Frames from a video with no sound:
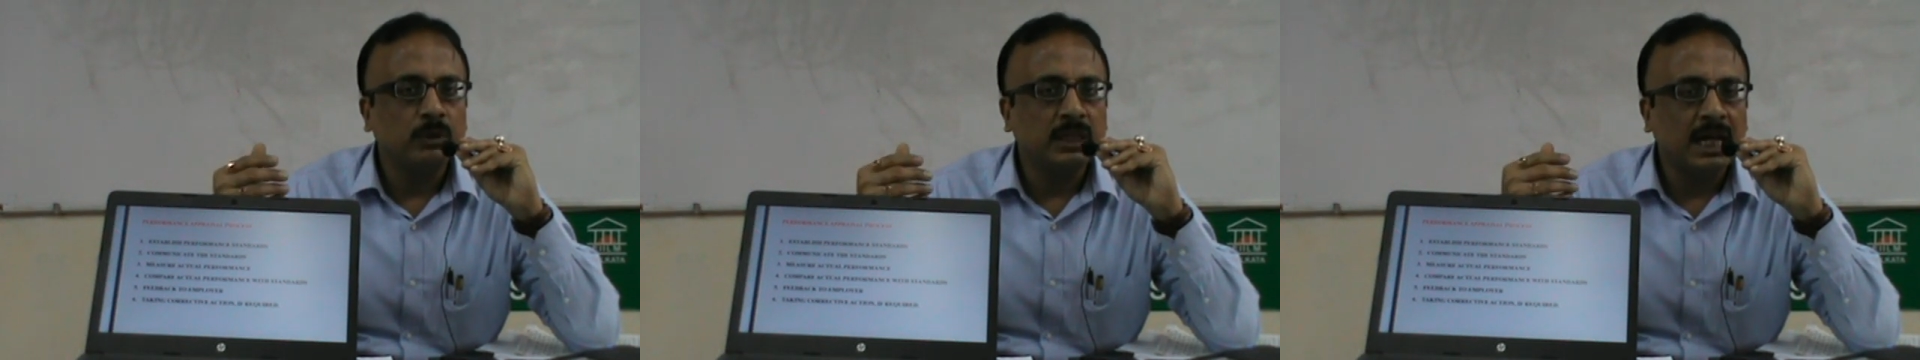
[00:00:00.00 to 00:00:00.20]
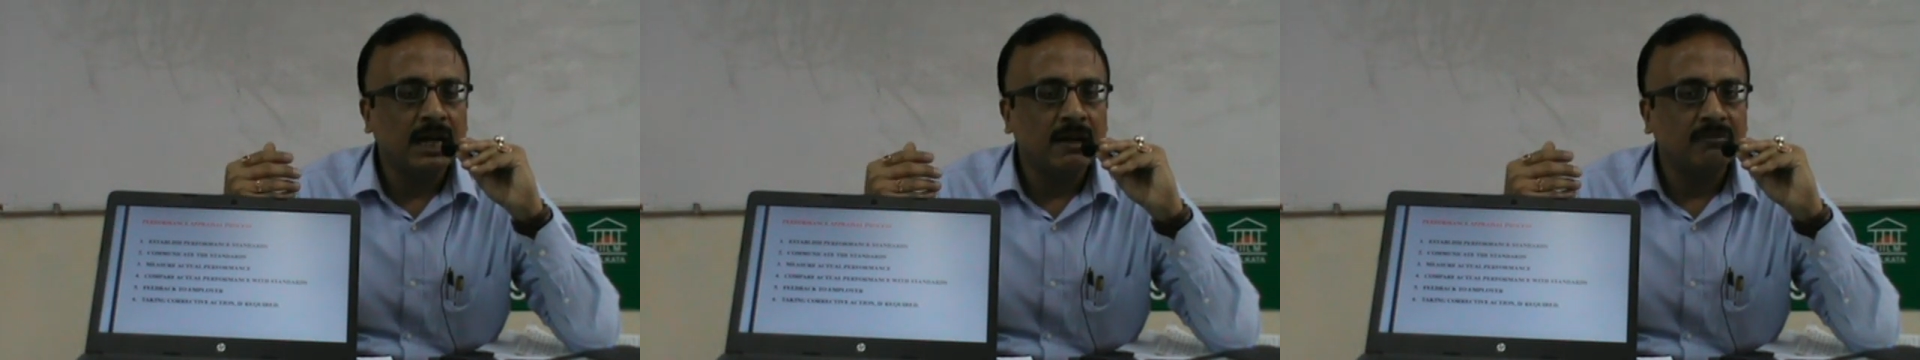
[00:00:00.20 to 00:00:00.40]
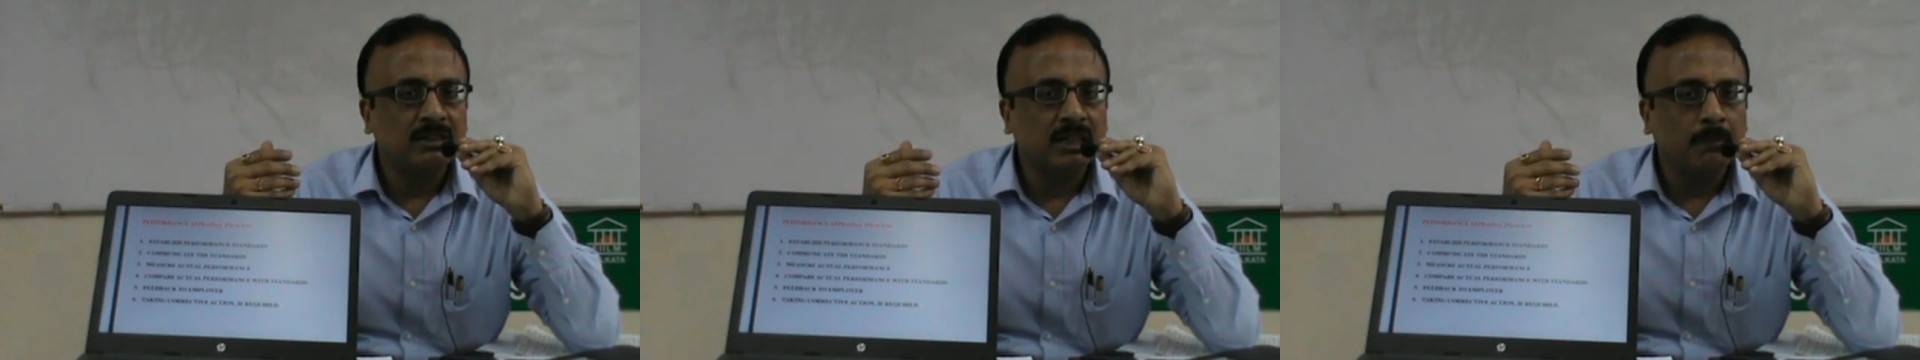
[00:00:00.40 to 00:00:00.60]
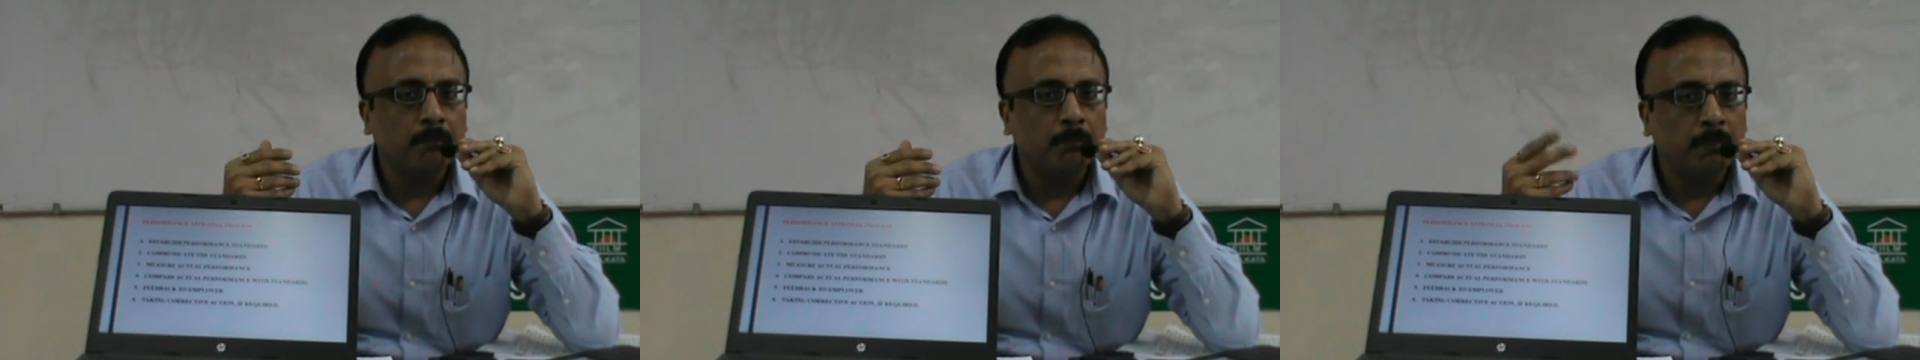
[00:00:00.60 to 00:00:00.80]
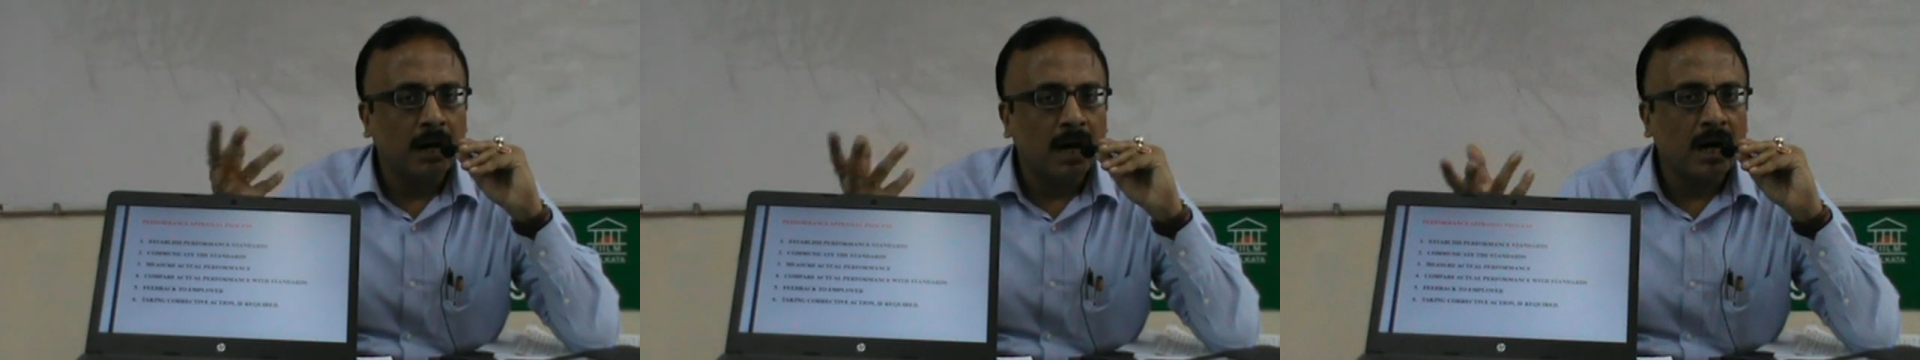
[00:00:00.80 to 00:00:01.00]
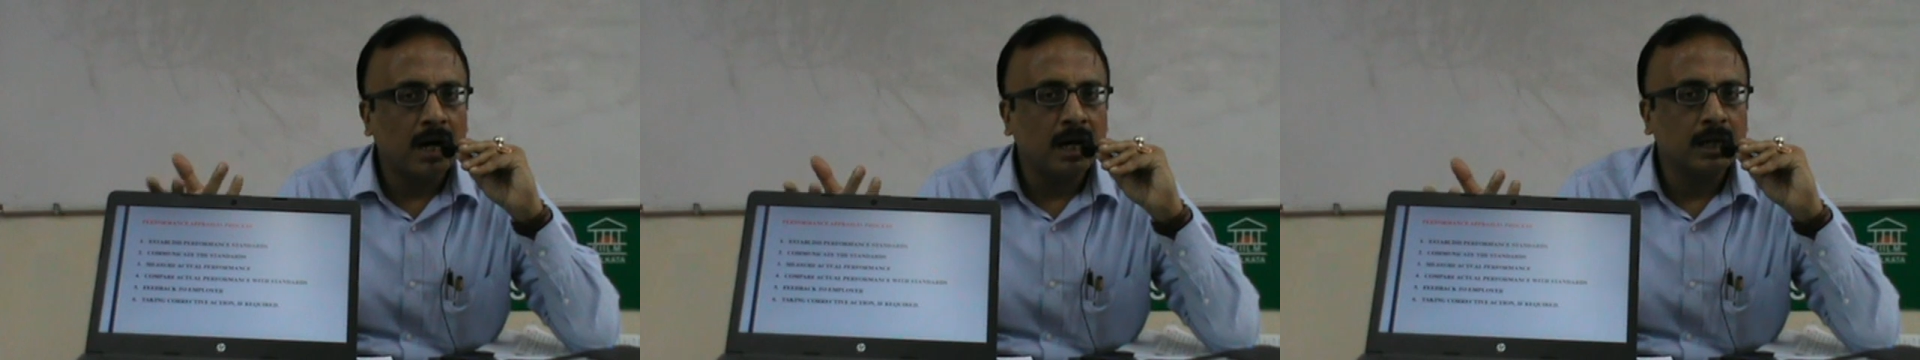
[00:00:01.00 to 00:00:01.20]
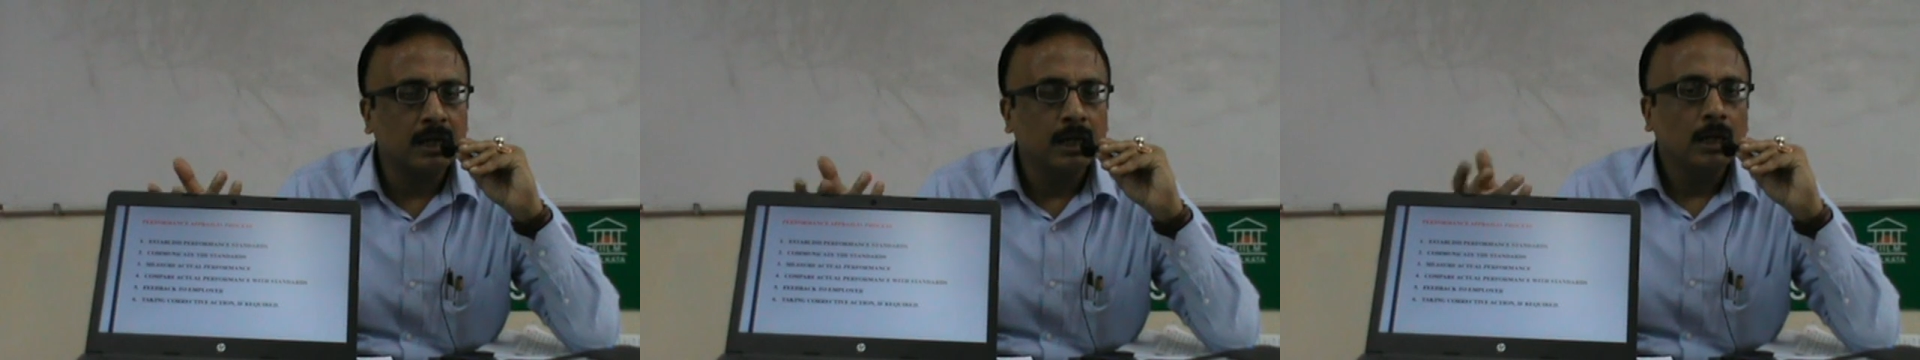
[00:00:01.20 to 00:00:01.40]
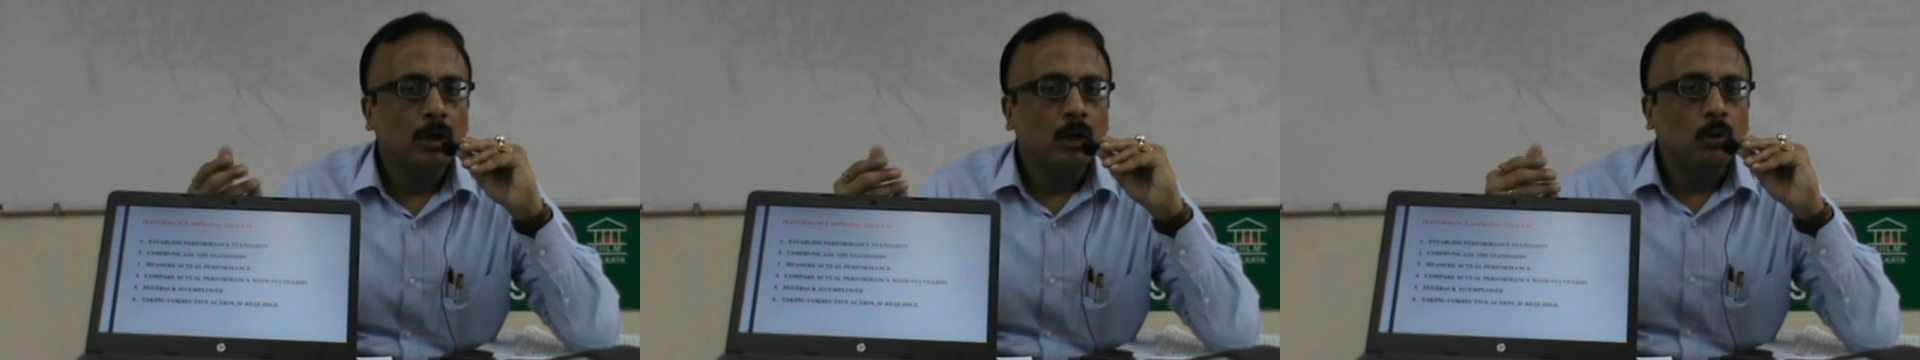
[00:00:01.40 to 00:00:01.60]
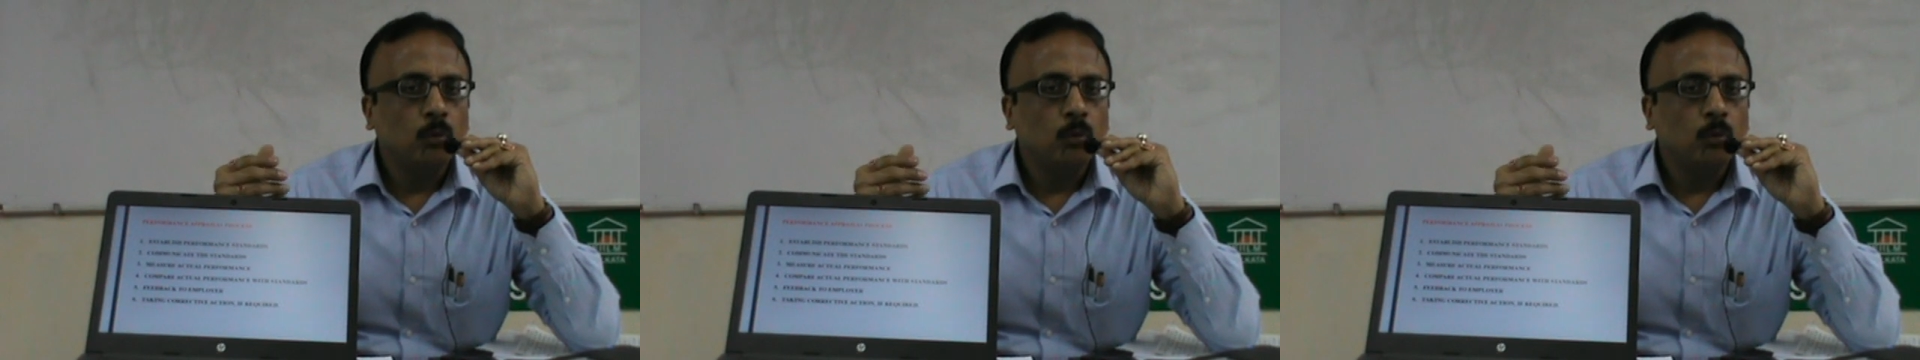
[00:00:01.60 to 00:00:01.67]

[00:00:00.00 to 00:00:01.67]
we have the bar,